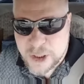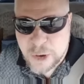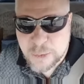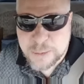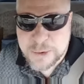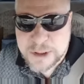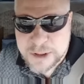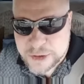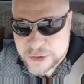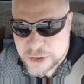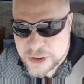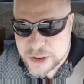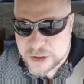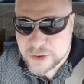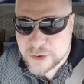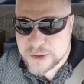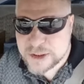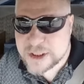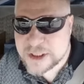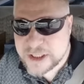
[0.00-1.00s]
open and she
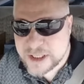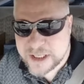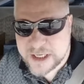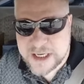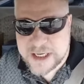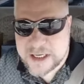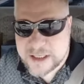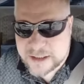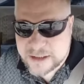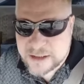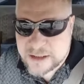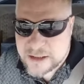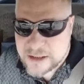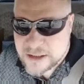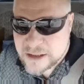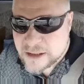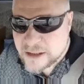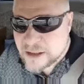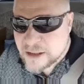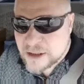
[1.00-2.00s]
couldn't get
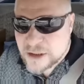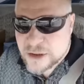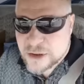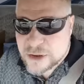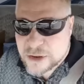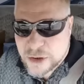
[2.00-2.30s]
in.